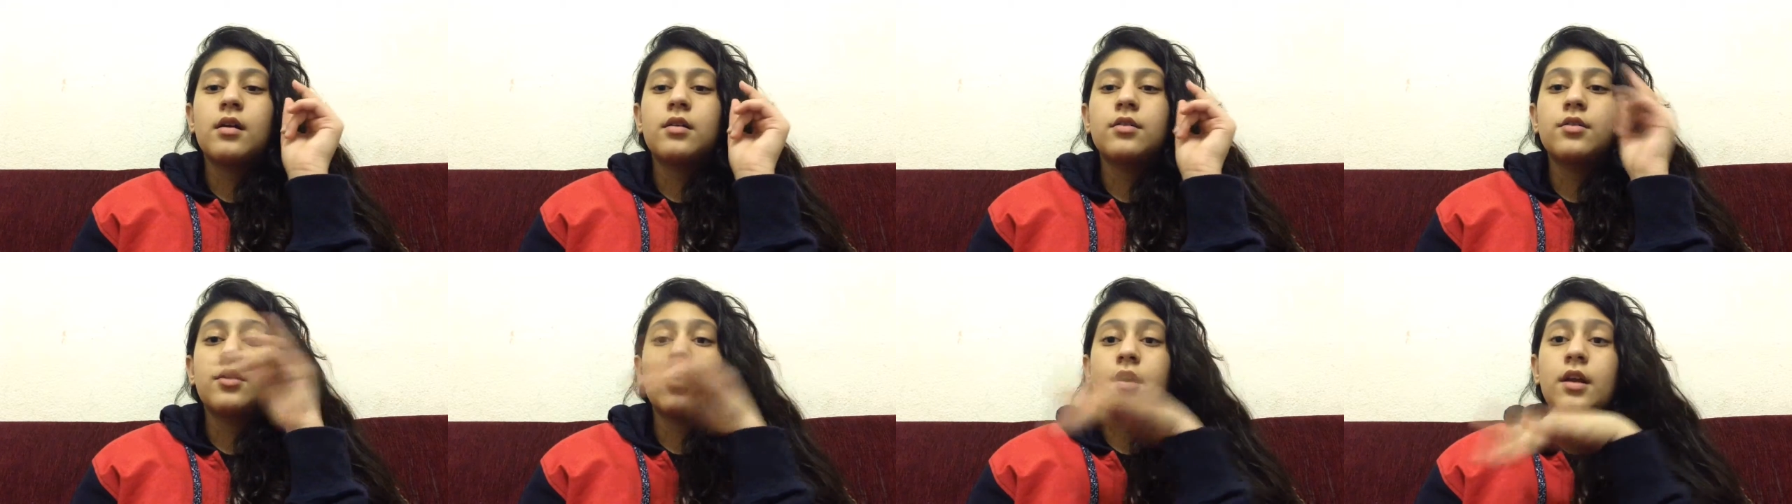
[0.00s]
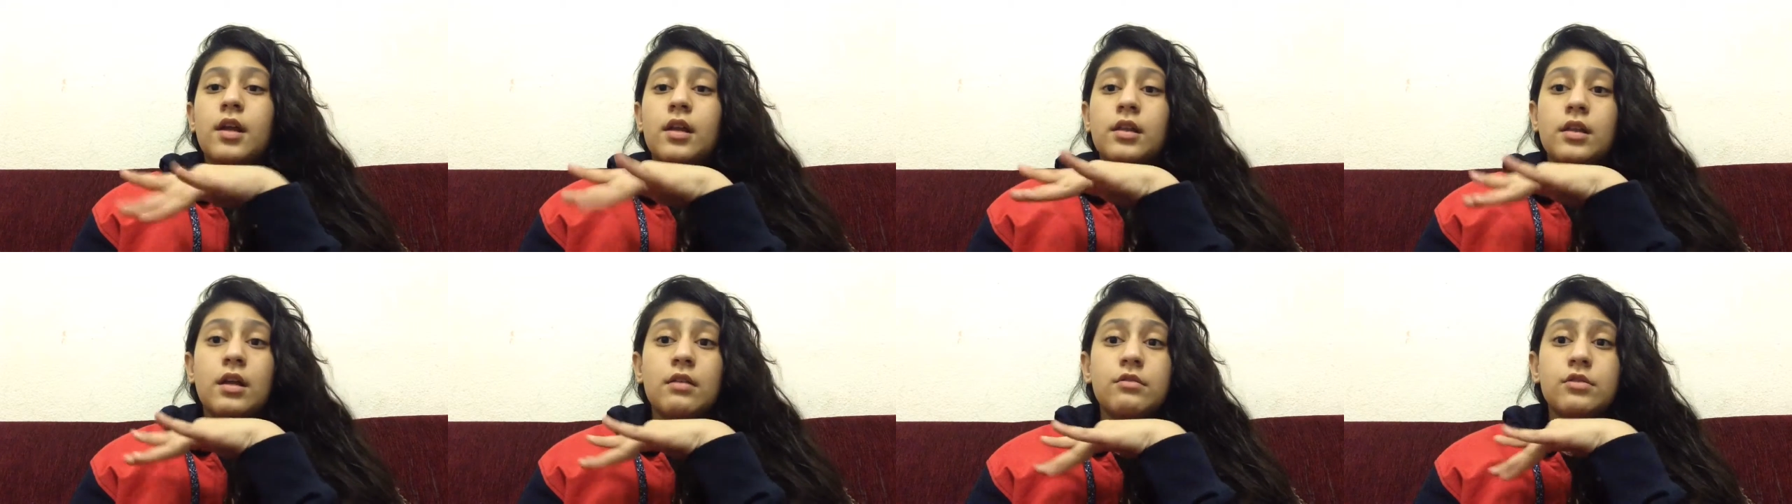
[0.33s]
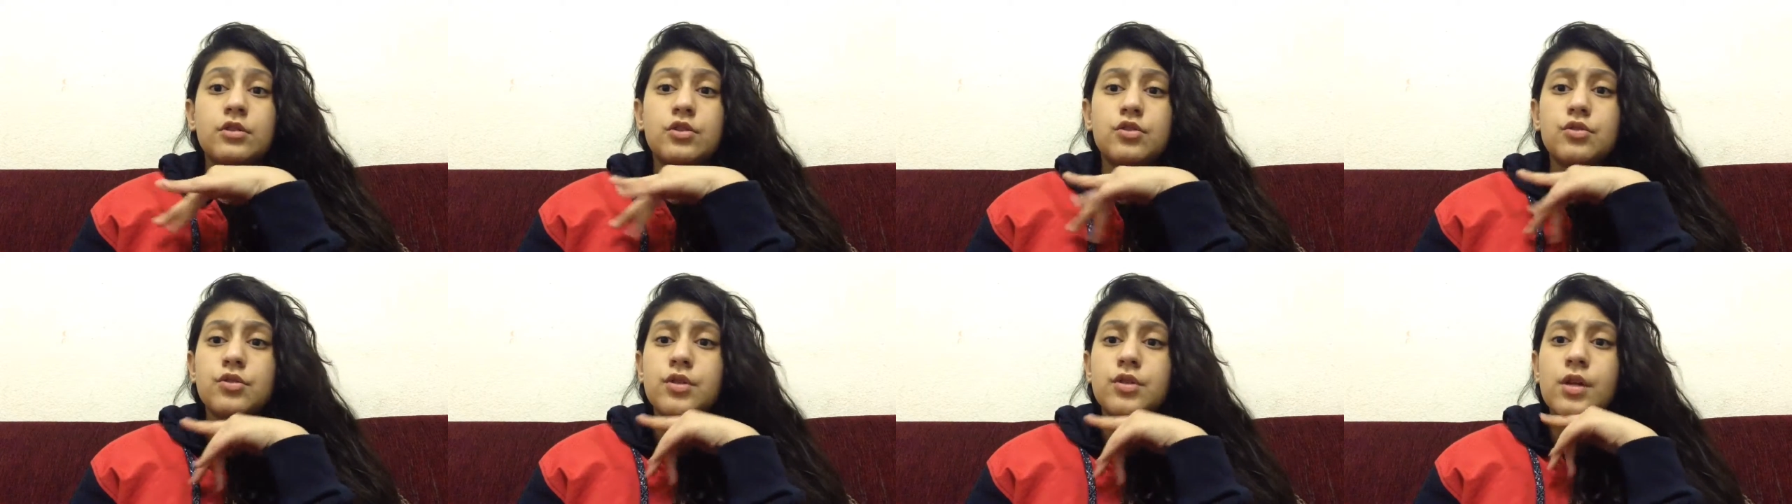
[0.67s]
not allowed
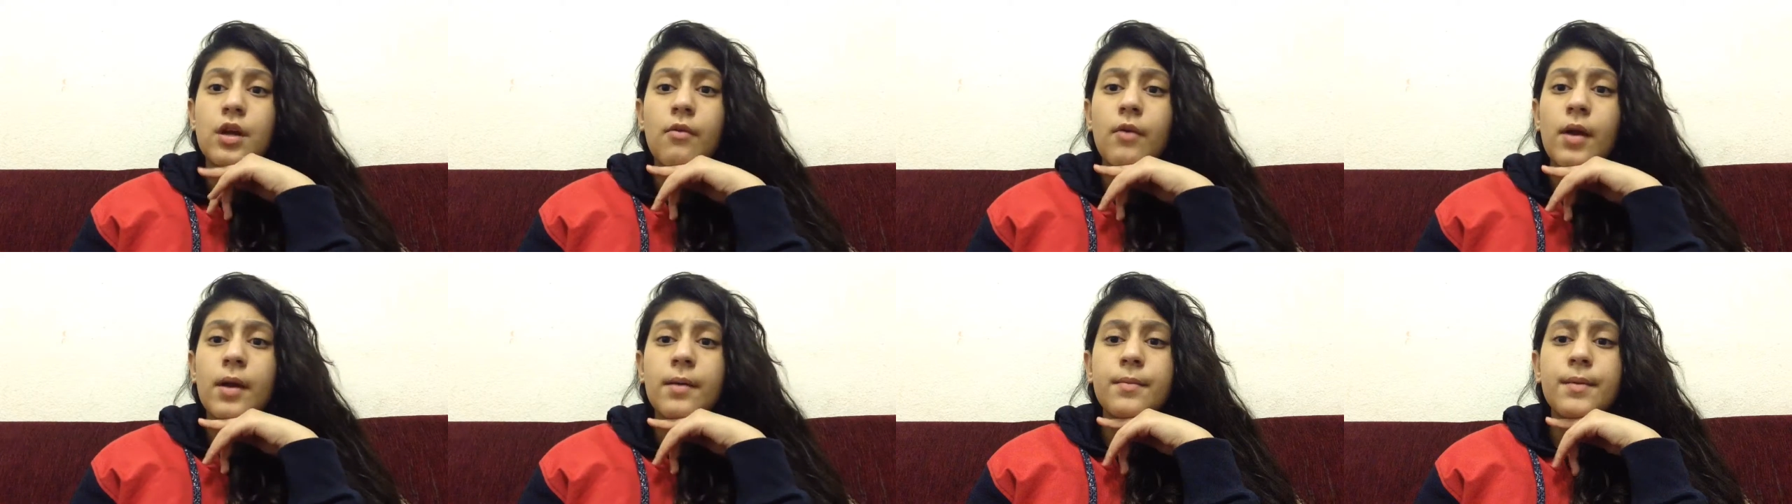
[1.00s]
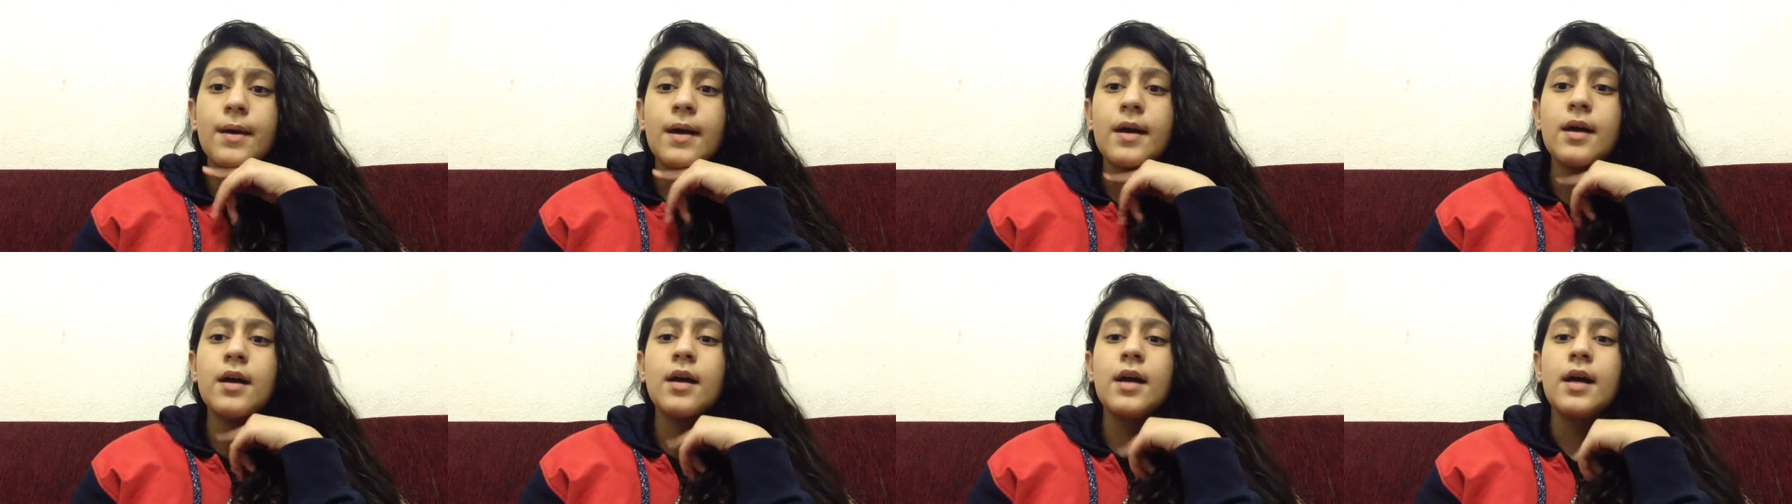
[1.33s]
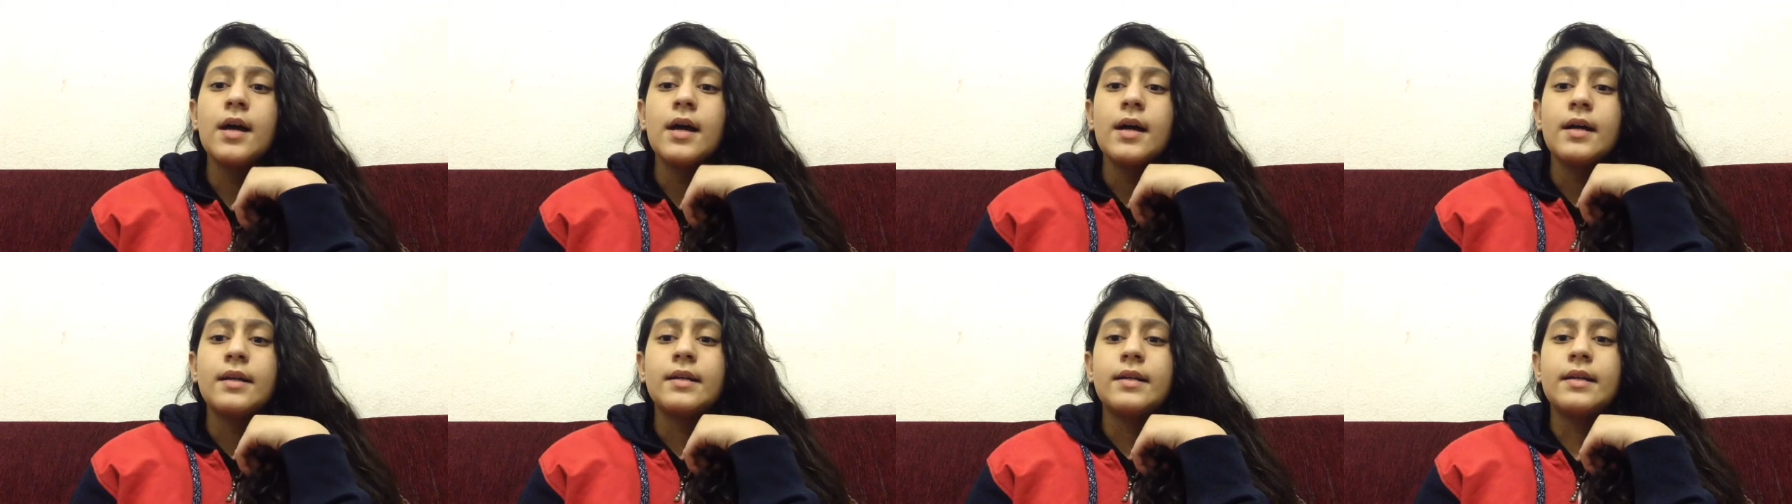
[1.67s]
in Saudi Arabia,
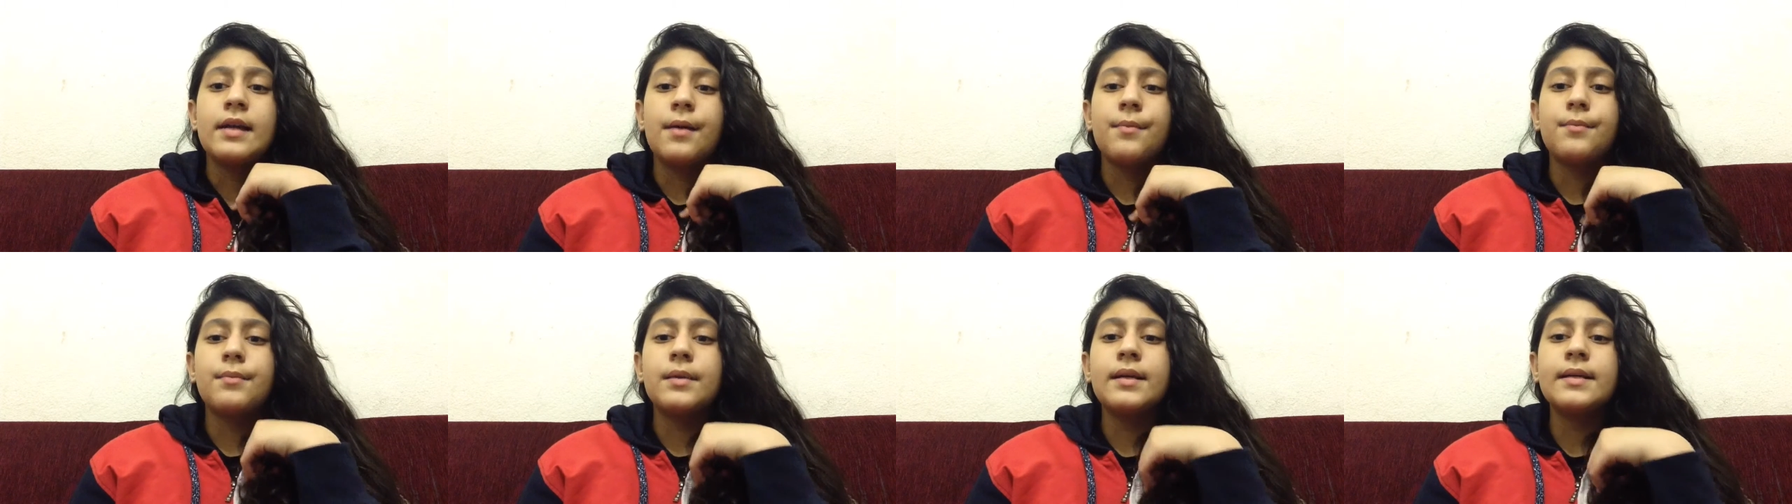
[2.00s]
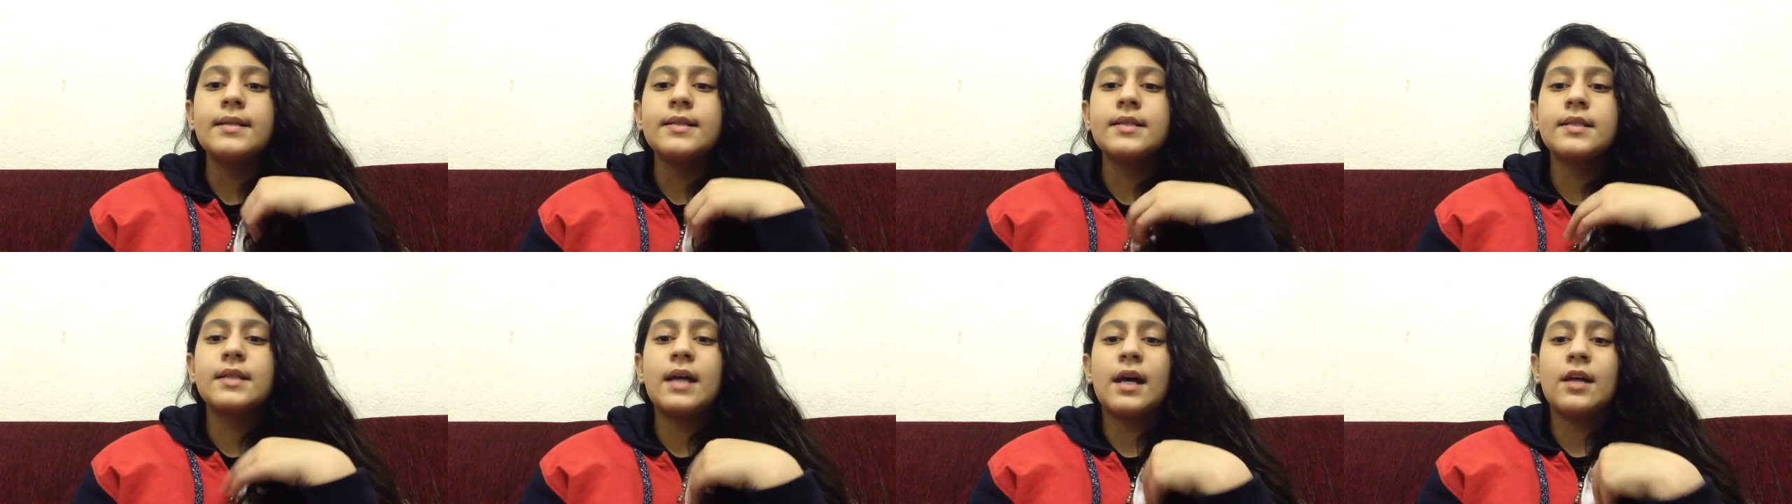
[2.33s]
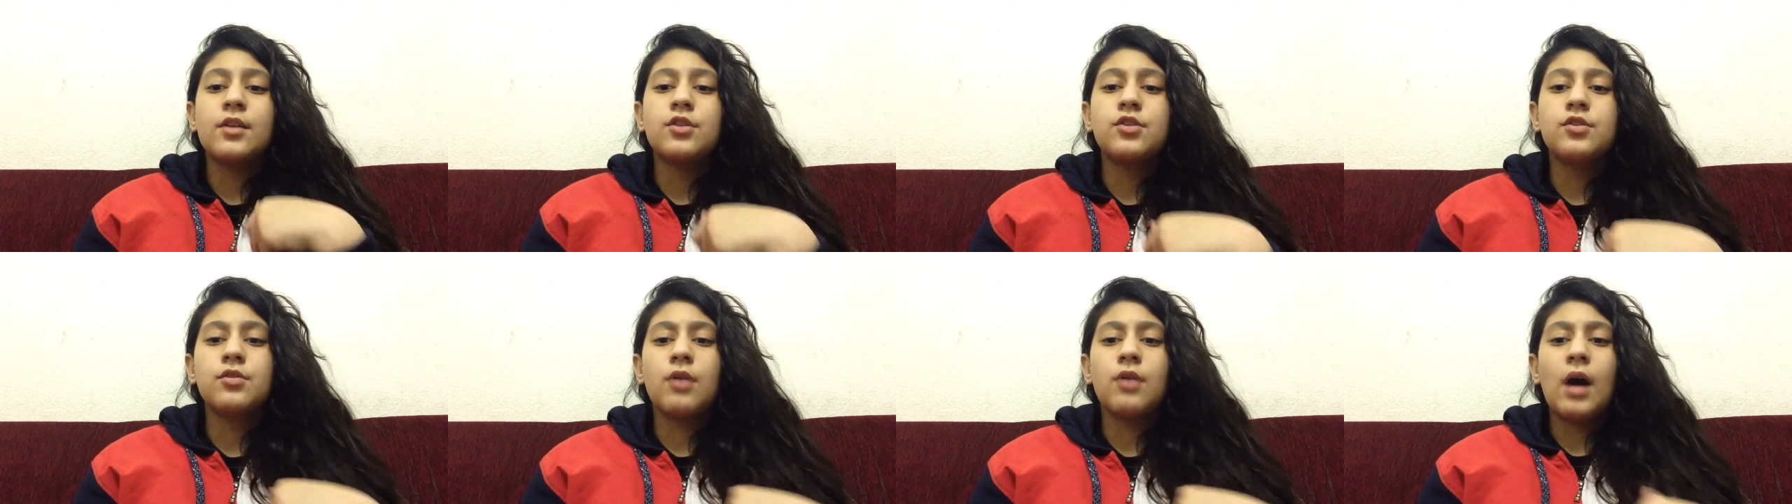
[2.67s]
that means
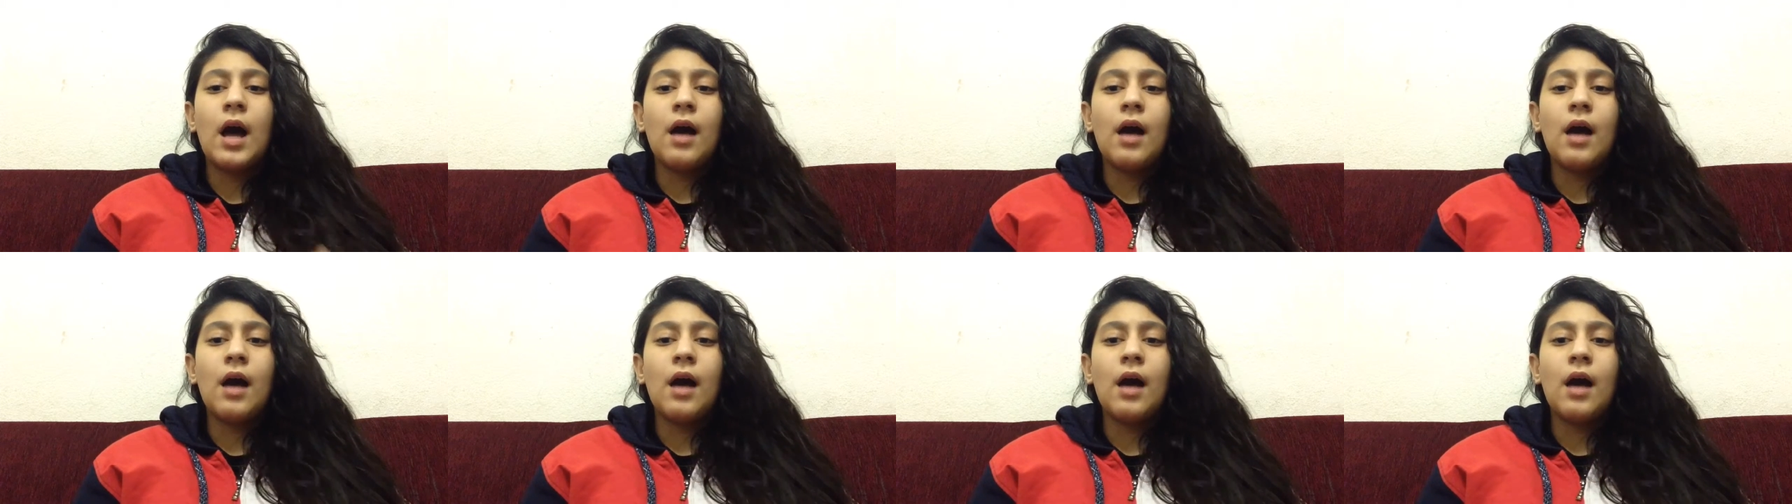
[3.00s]
that